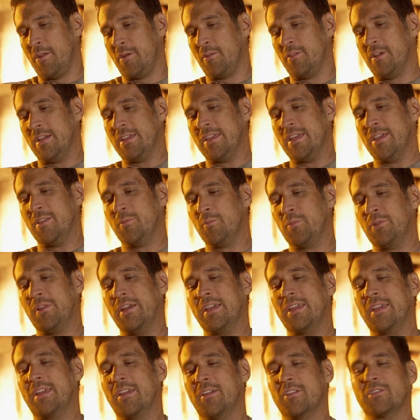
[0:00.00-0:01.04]
know, again,
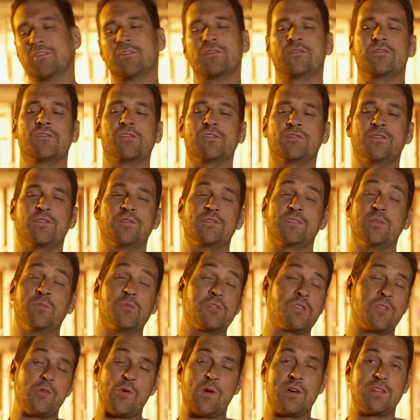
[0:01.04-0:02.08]
playing characters that are so
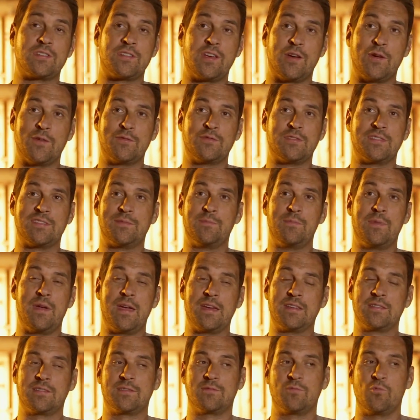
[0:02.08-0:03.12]
similar to ourselves, it
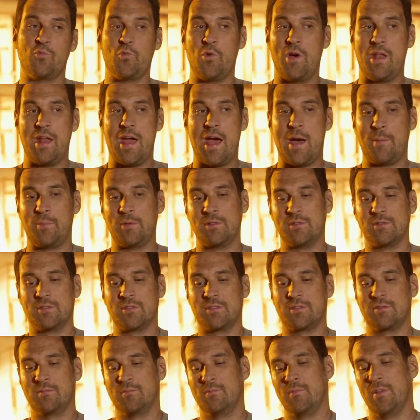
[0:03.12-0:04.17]
makes what
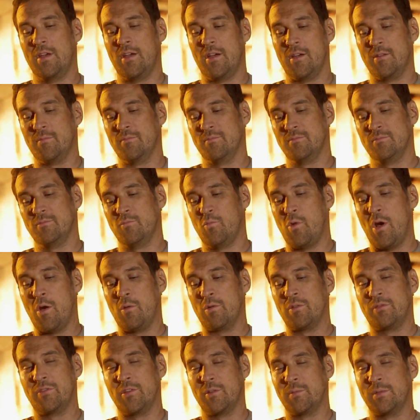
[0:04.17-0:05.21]
happens while
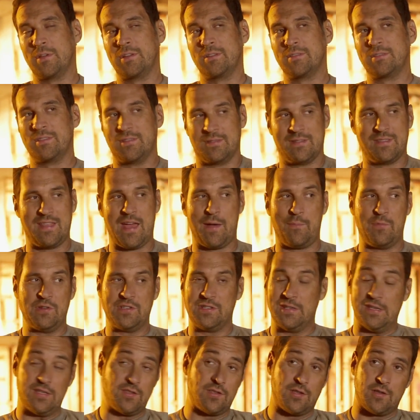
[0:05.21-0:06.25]
we're filming just that
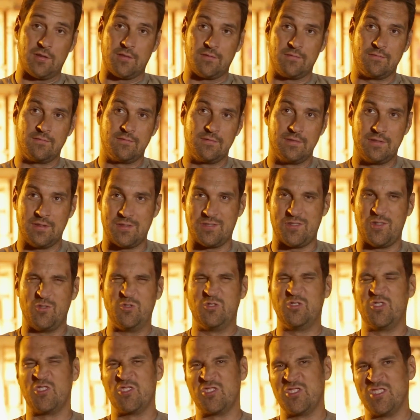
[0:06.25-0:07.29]
much easier. There's no
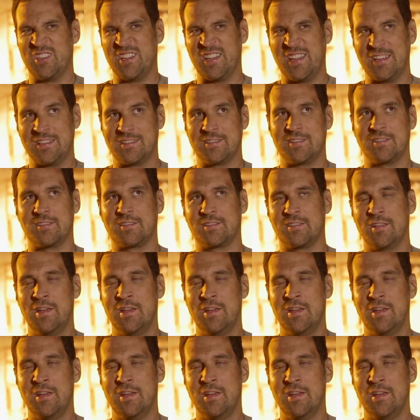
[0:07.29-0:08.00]
searching, it's